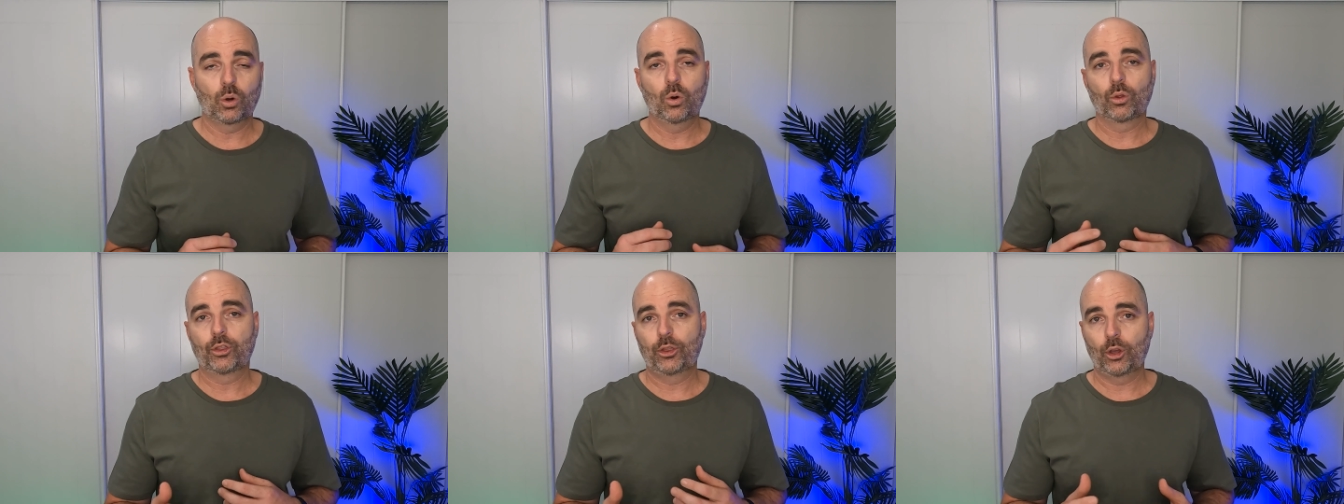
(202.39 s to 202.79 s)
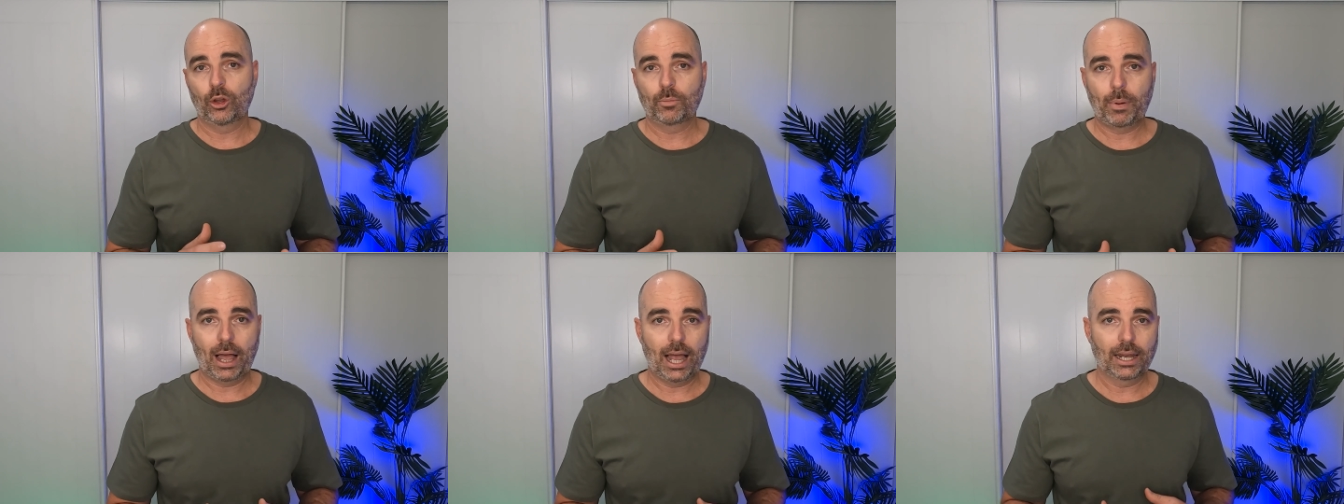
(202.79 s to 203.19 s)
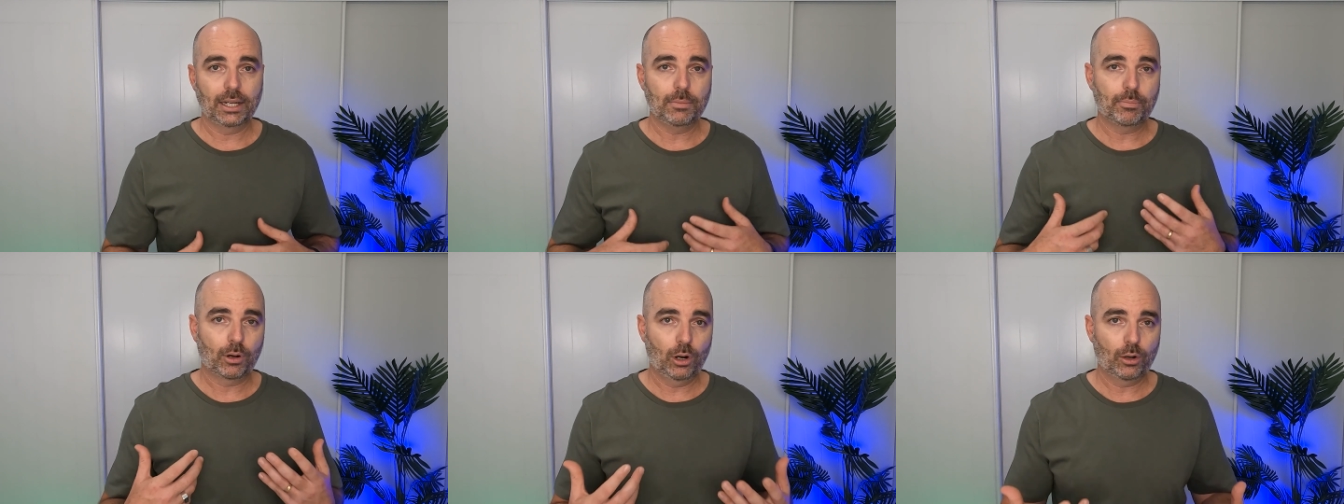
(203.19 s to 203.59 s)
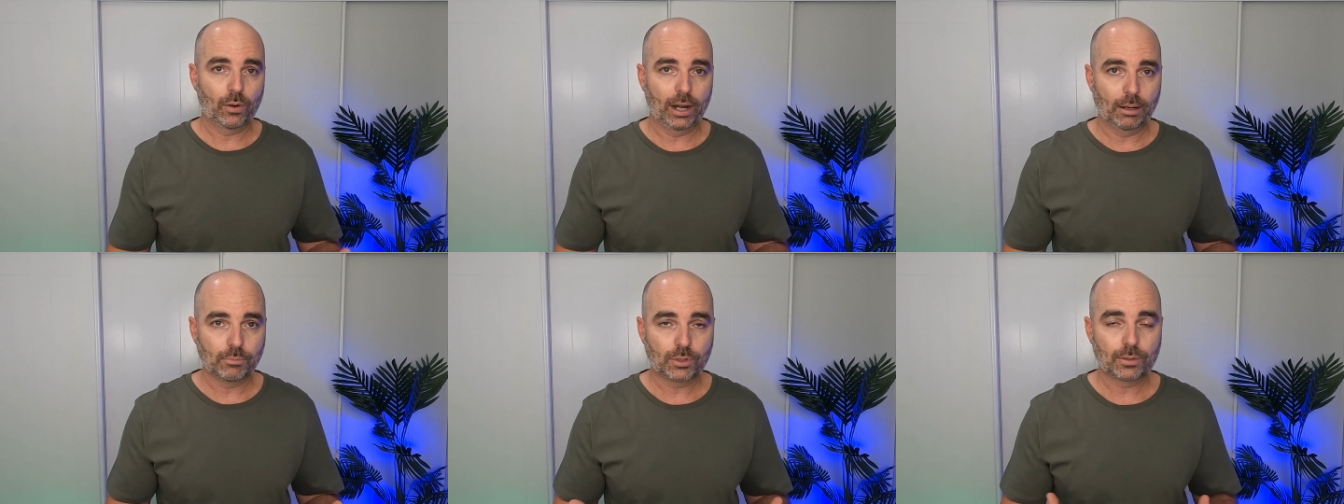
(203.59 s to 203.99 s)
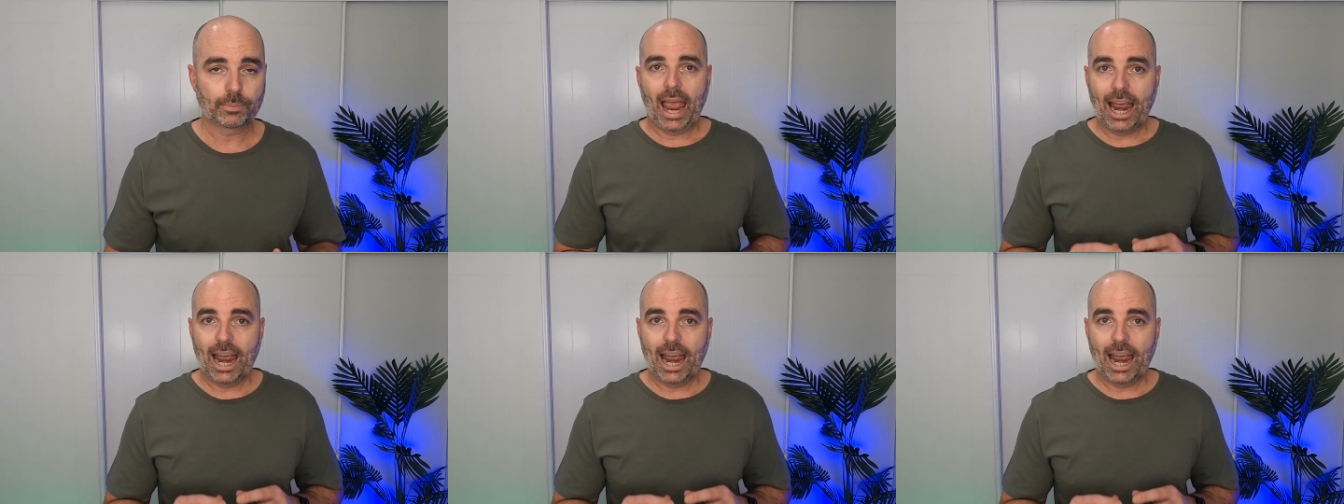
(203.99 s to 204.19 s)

or third-party programs.